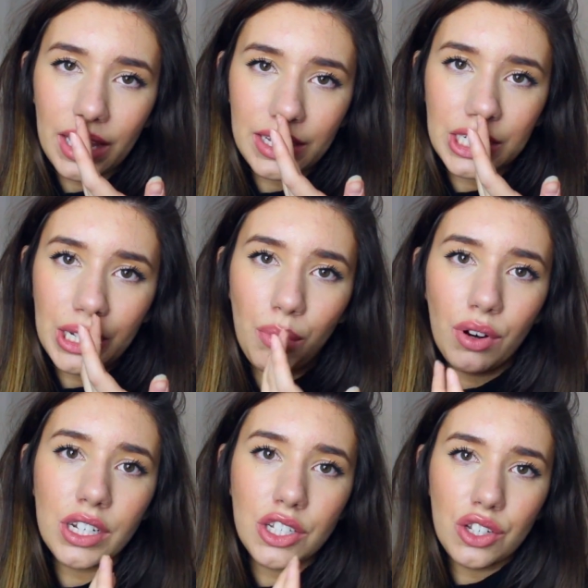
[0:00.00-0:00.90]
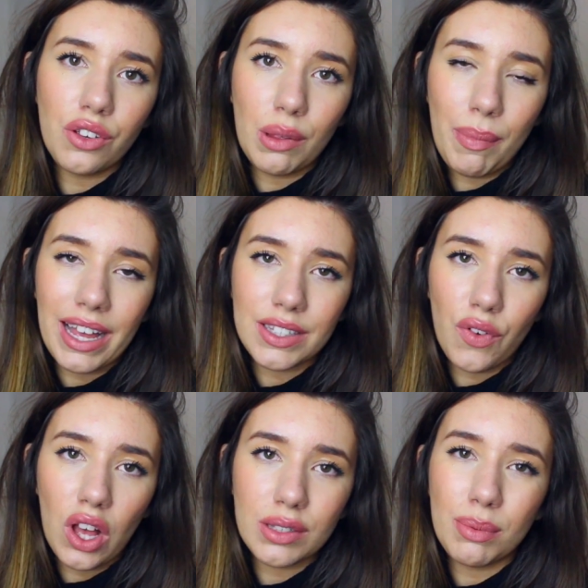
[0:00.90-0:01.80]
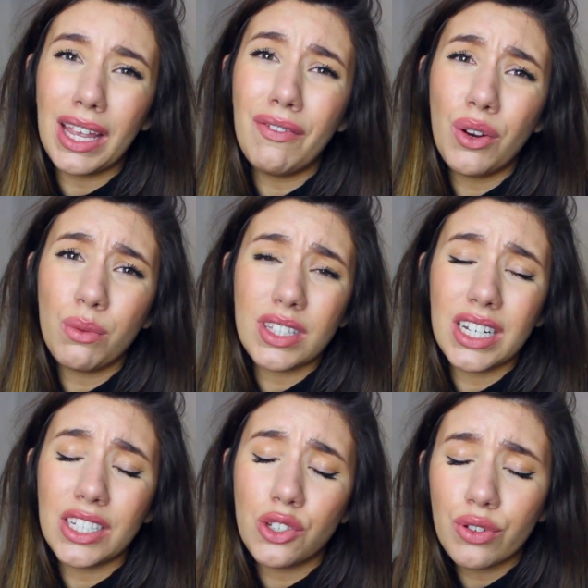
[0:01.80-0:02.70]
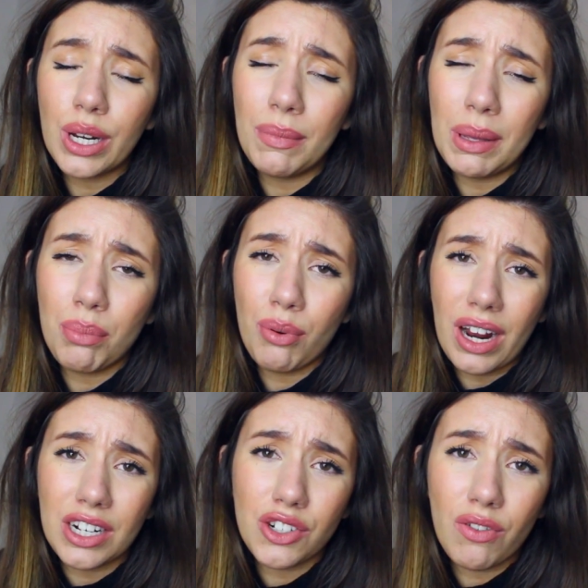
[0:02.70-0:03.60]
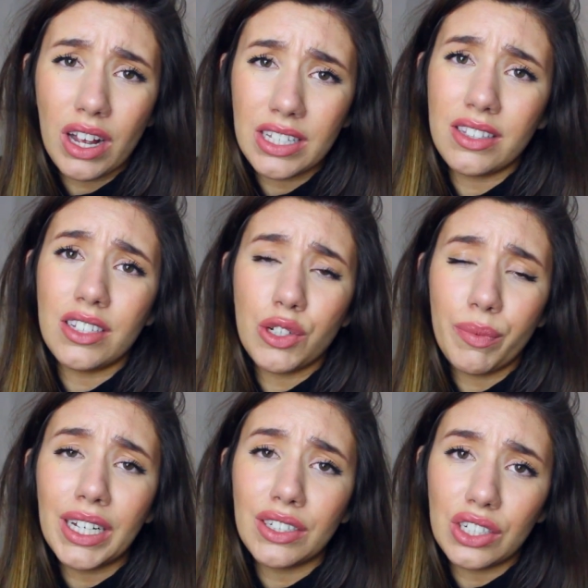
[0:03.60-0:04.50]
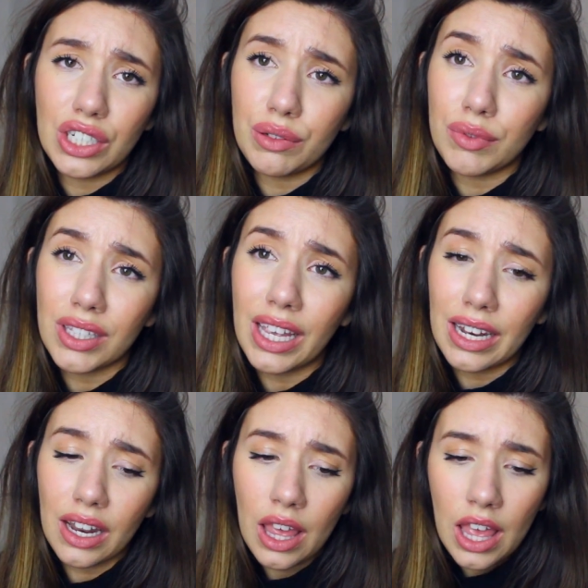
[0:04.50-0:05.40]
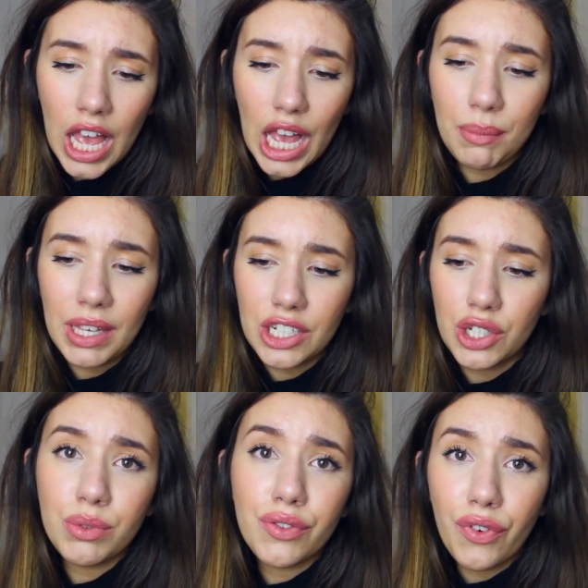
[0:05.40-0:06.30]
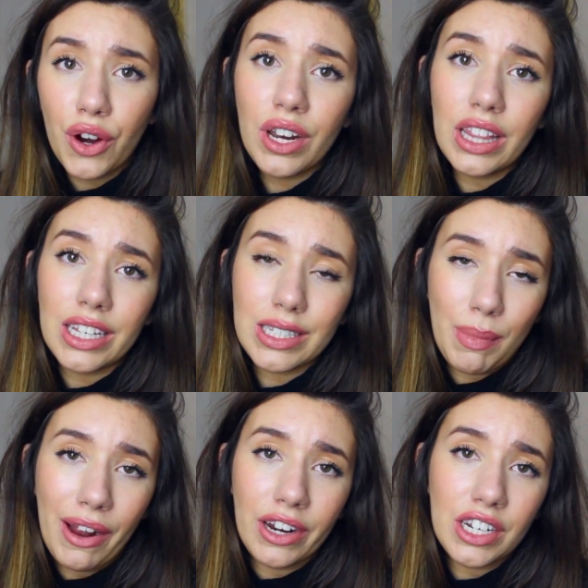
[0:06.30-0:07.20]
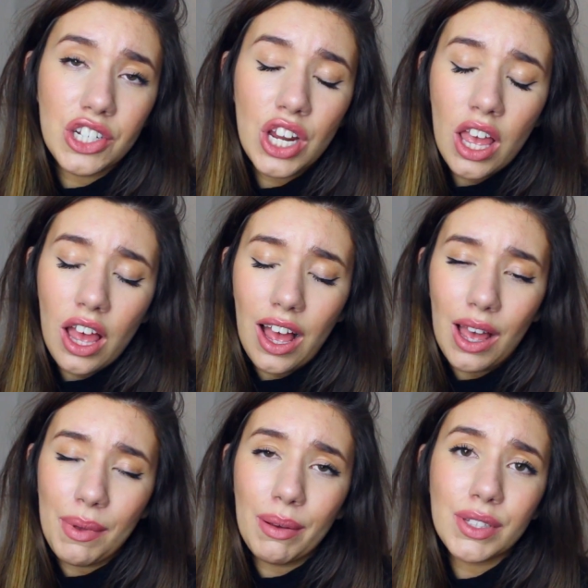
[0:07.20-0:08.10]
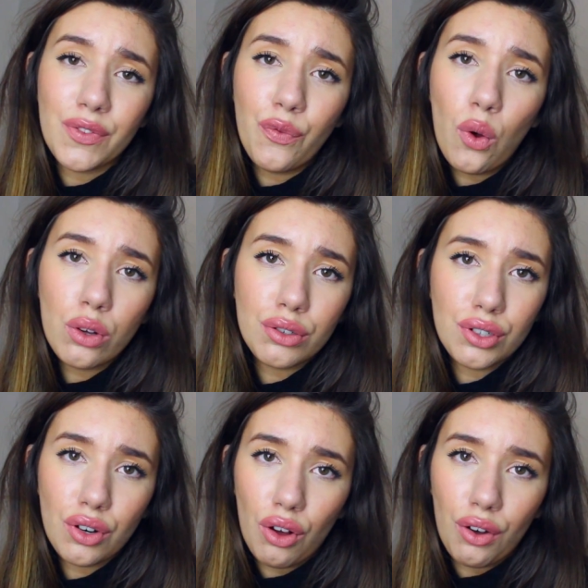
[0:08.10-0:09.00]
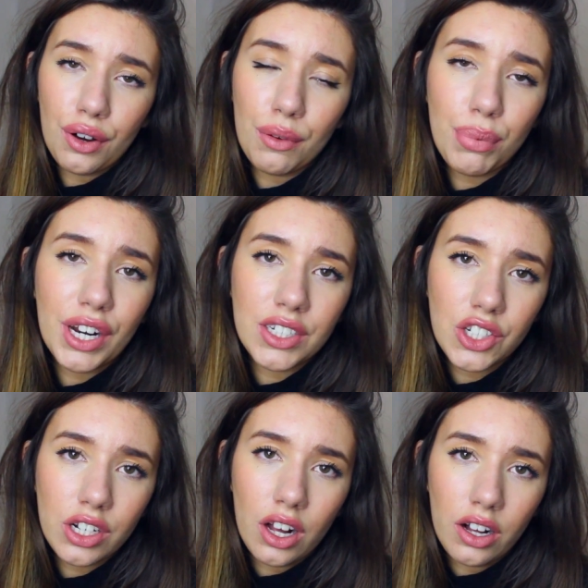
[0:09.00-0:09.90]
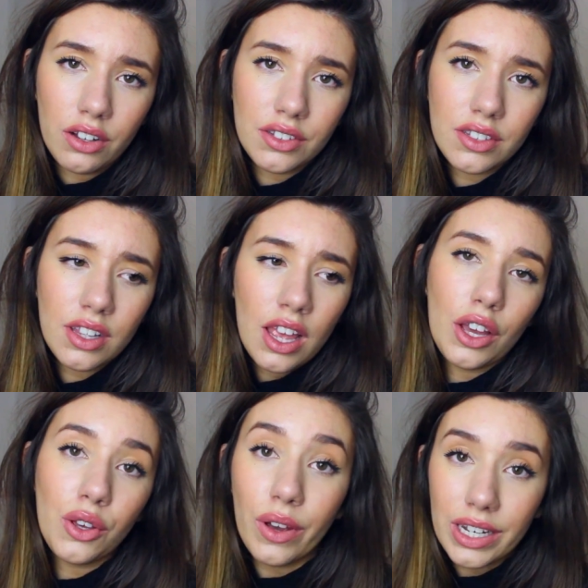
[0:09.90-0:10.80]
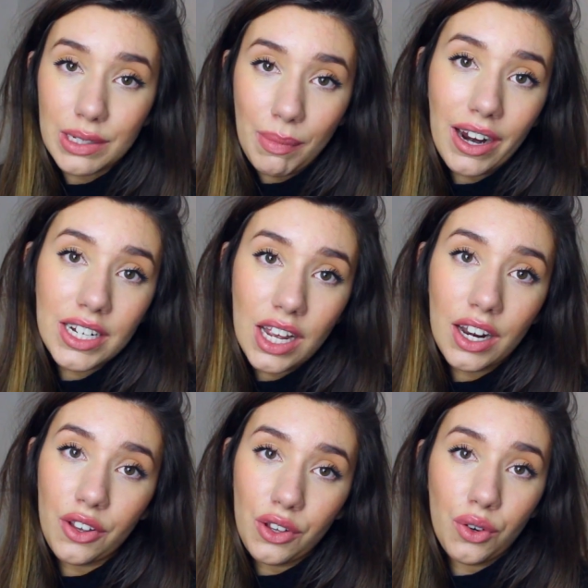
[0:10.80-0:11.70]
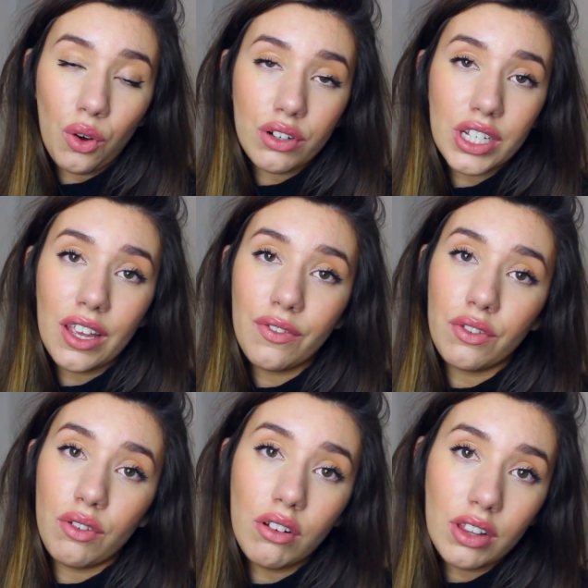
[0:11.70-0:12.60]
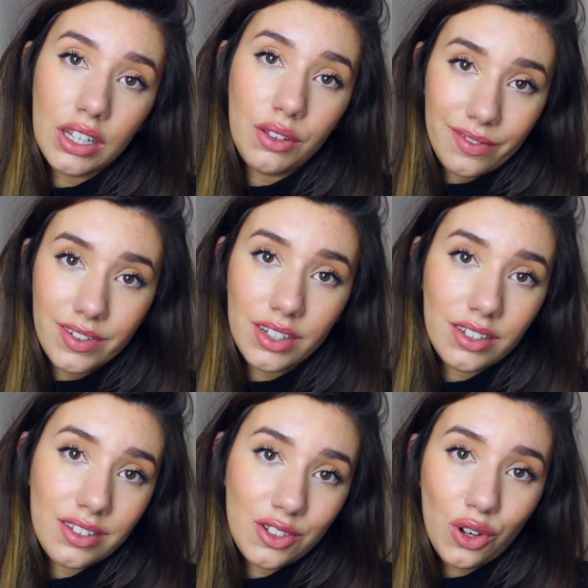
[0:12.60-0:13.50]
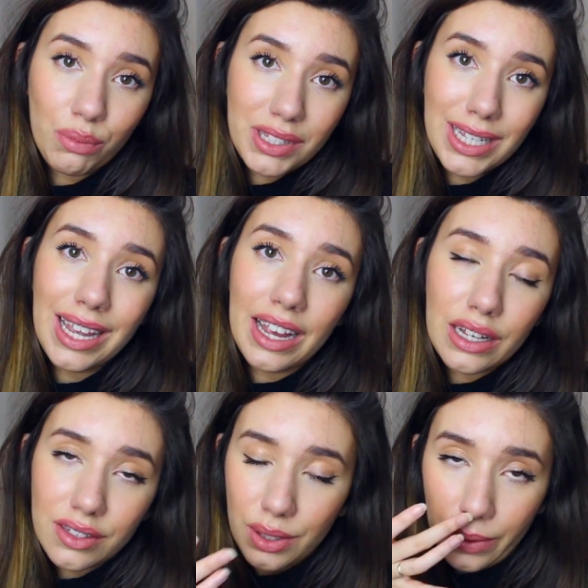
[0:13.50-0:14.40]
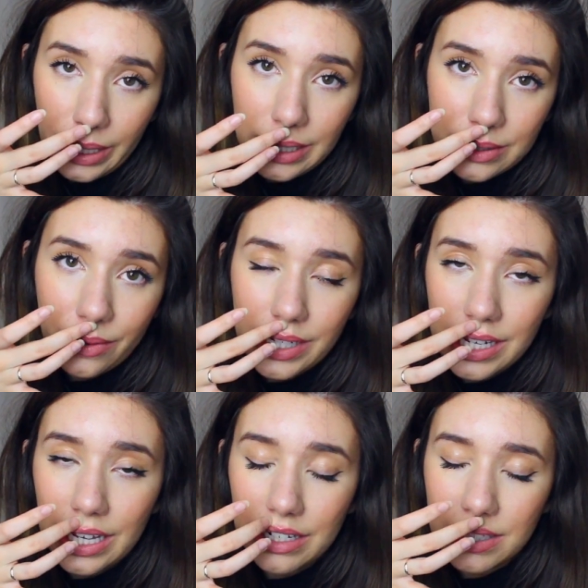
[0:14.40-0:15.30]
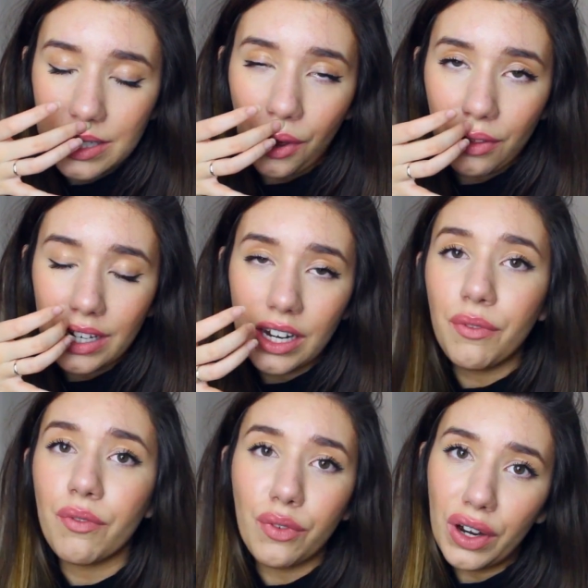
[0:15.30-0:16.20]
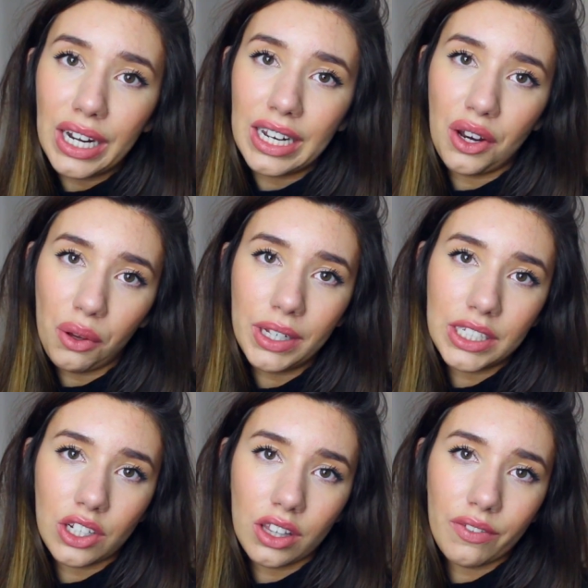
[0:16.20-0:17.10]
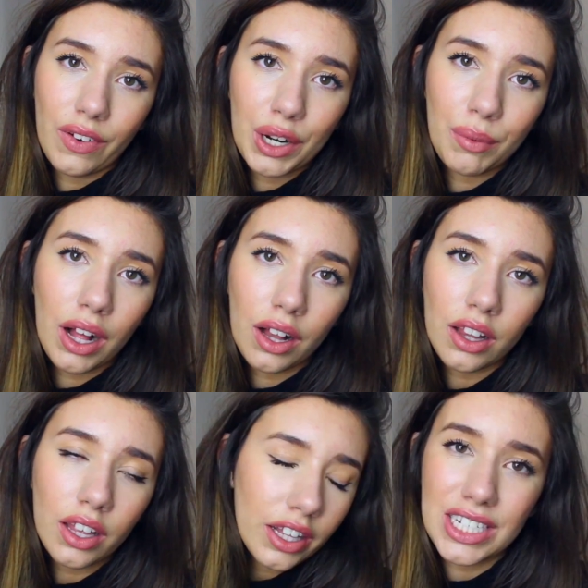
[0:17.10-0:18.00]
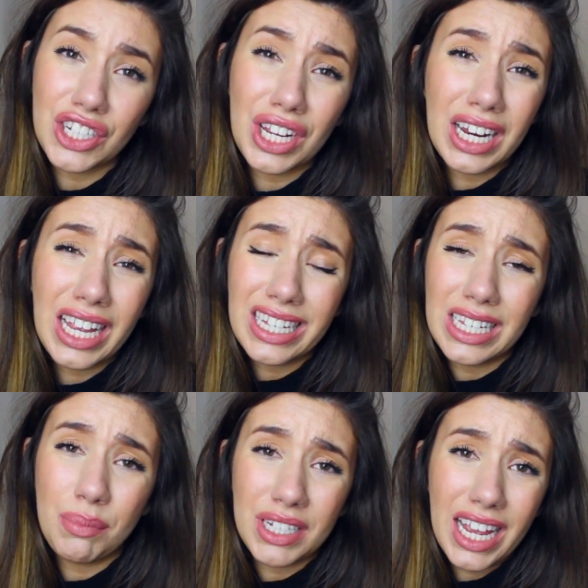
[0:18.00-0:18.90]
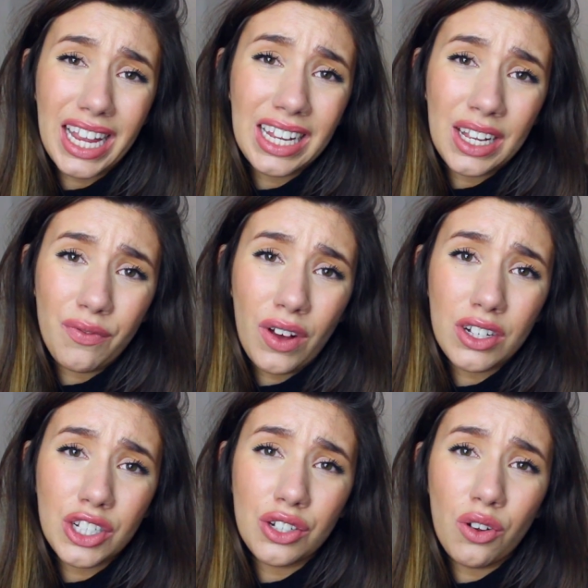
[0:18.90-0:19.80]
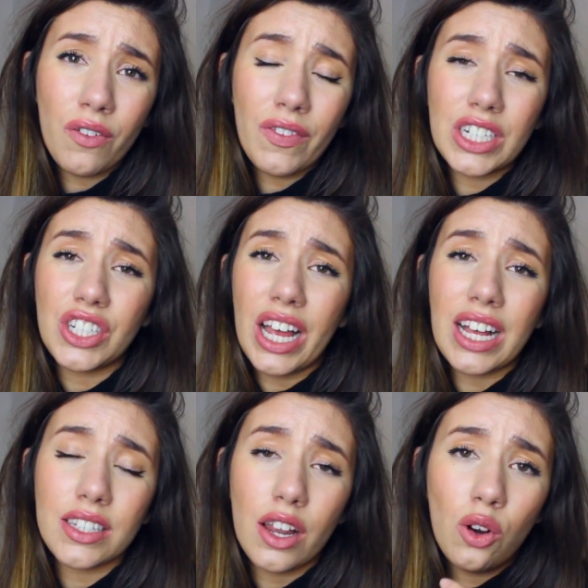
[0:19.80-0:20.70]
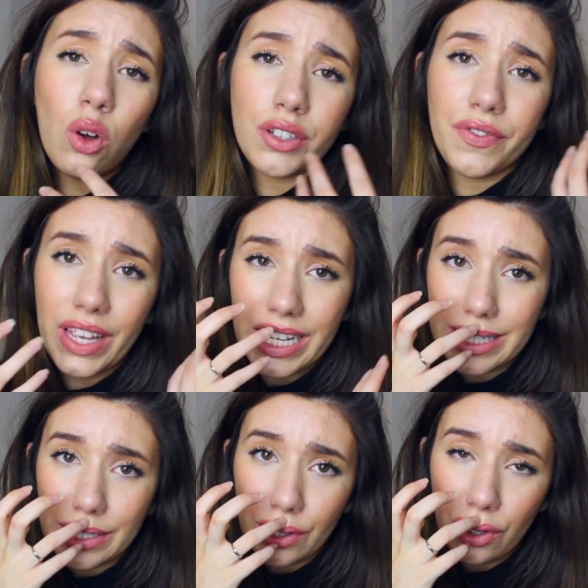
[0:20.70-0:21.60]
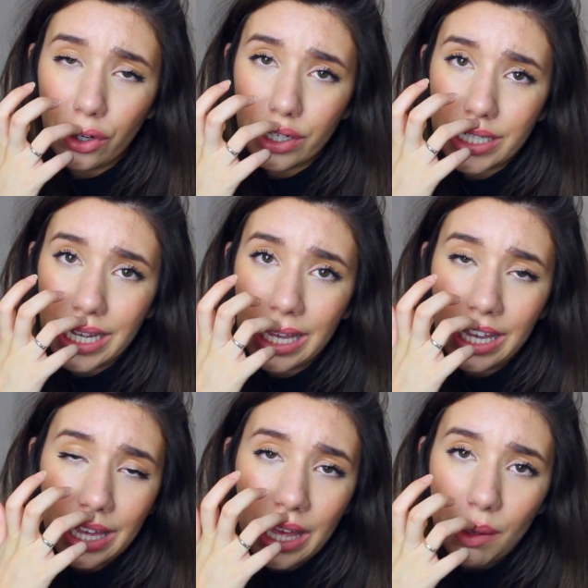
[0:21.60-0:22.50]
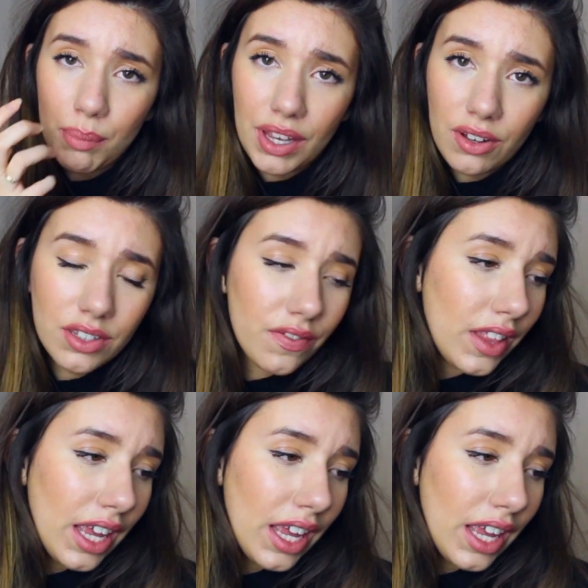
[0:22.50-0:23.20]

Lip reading: and she wanted to do the best for her husband, even though it was an extremely pressurised situation she was in. I mean, she was thrown in this marriage. It was forced on Prince Charles. Are you going to marry Diana or you're not? If you're not, then you have to stop seeing her. So he did. So they didn't really know each other very well. She can easily be taken advantage of, and she has a lot of insecurity because of